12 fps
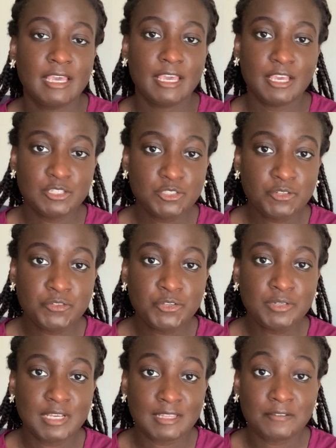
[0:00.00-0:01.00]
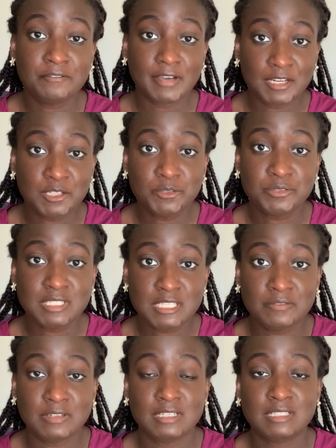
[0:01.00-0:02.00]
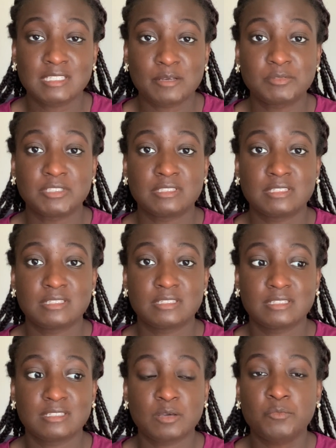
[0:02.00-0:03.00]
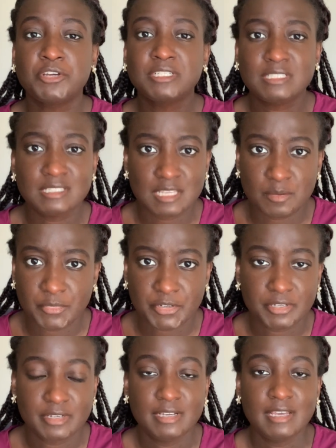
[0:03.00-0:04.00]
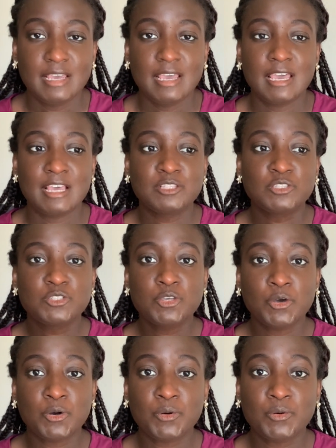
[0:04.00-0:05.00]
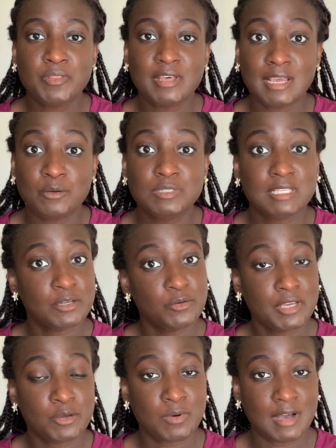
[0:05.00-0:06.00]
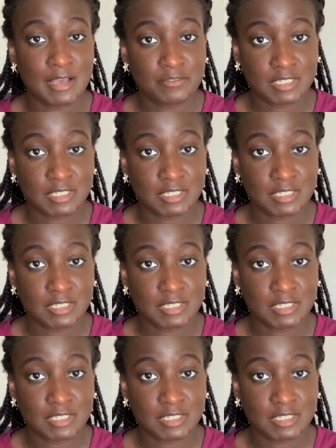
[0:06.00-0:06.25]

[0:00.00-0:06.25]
interviewed, and then finally received an acceptance somewhere in December. And so then I was like, okay, well, I have an